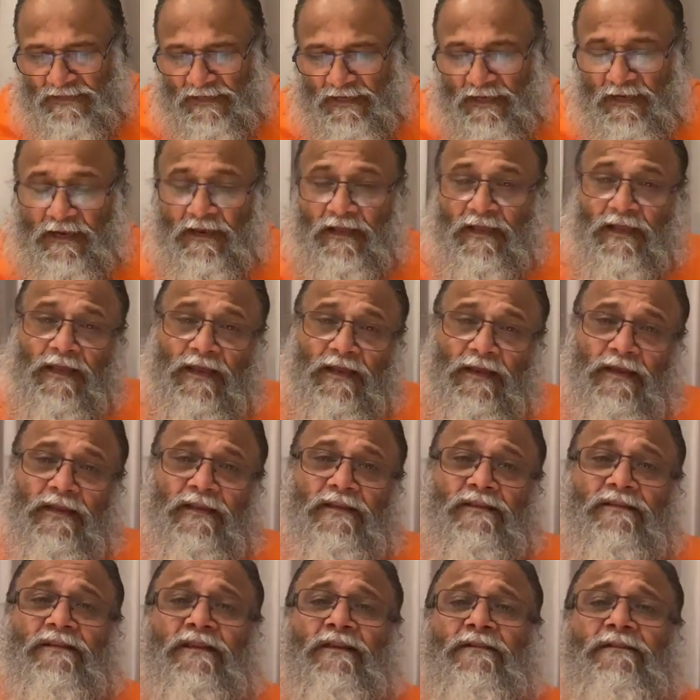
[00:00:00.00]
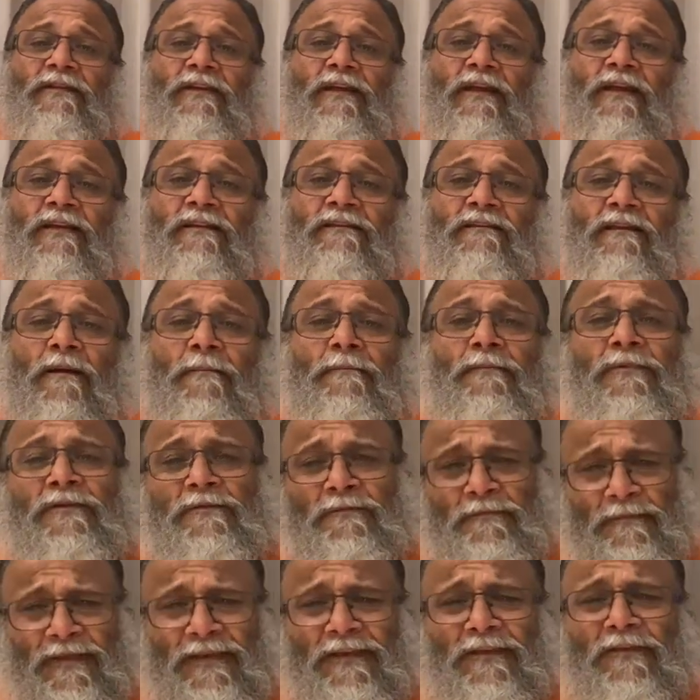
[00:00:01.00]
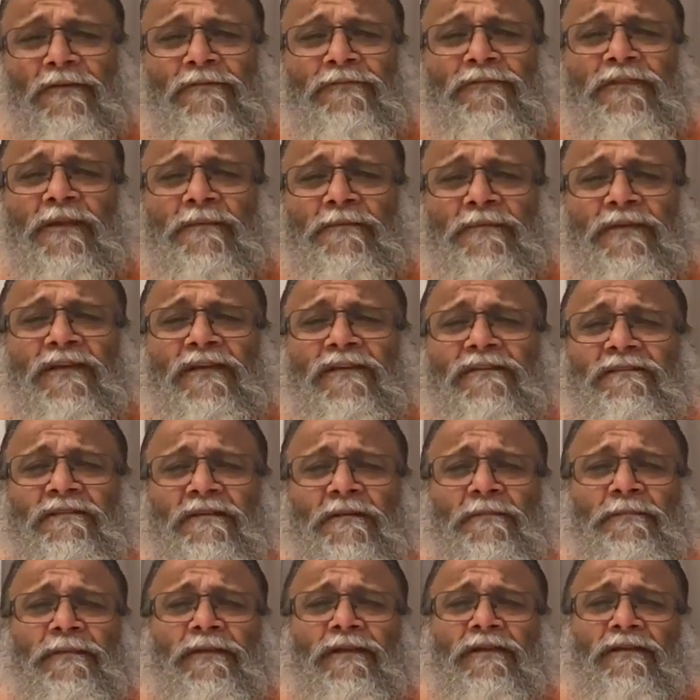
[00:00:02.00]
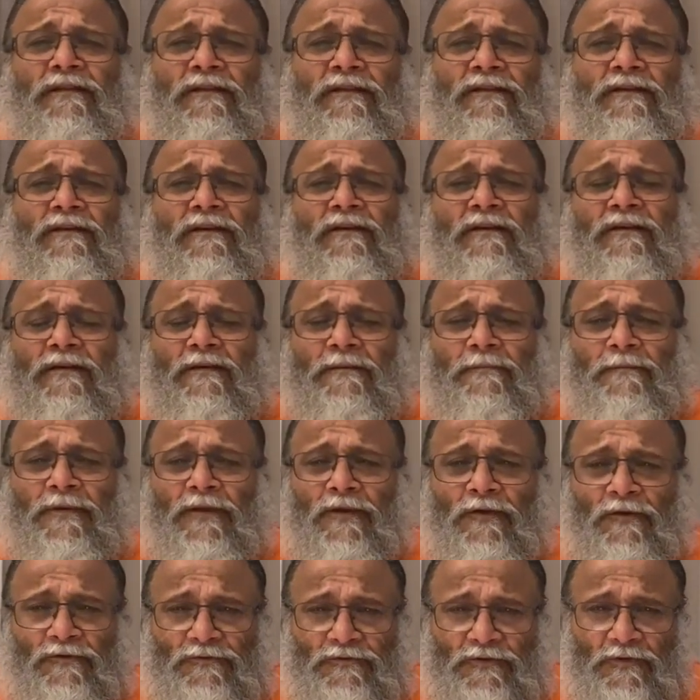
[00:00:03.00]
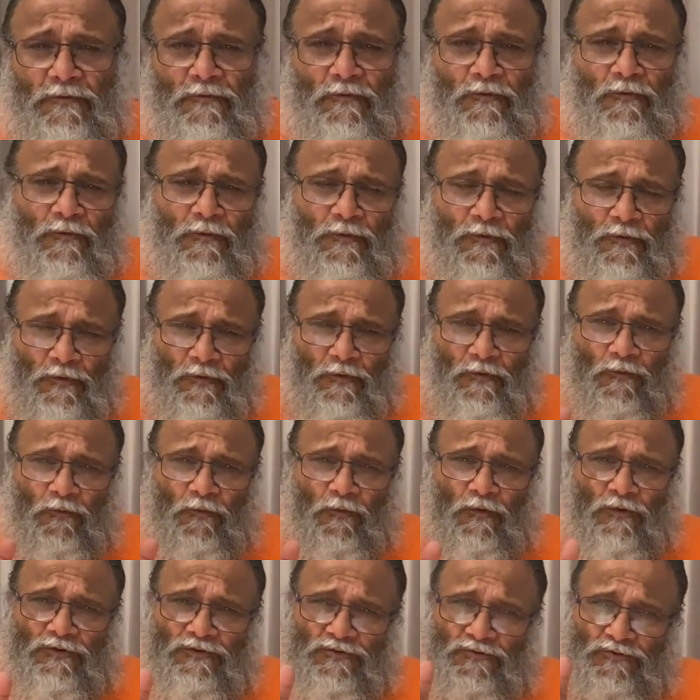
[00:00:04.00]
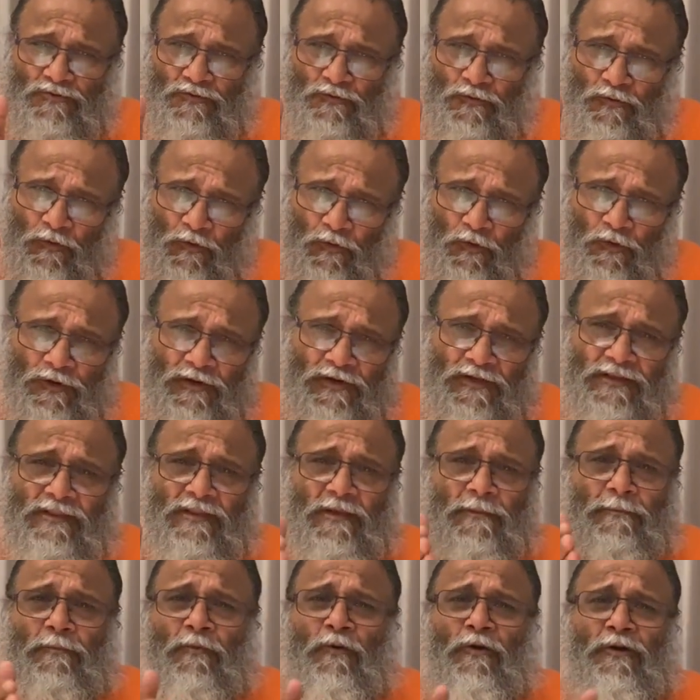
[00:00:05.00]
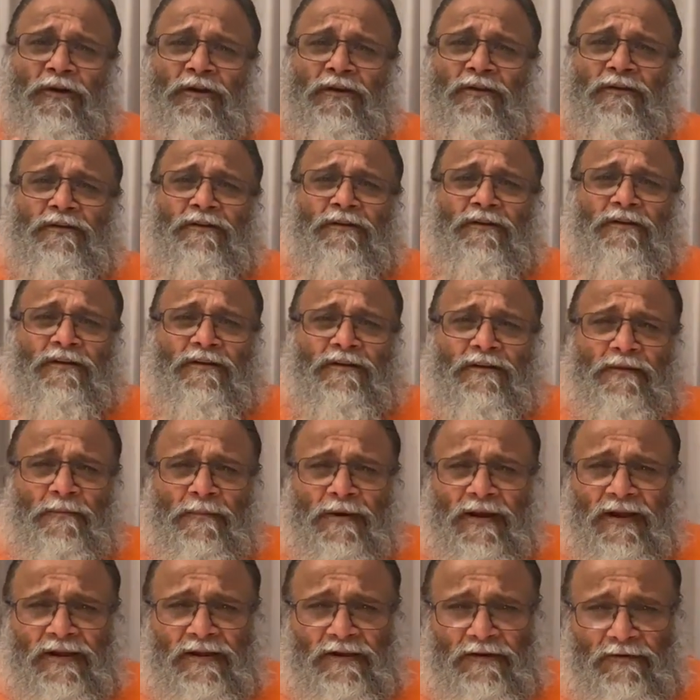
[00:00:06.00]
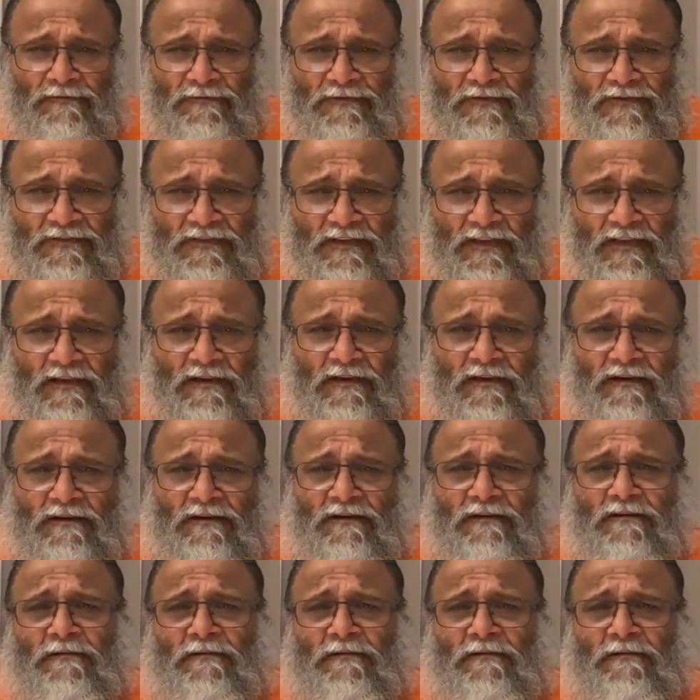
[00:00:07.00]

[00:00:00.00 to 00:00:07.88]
Again, he is giving examples. Many of them he has repeated because he wants to hone in the point in the mind of the seeker.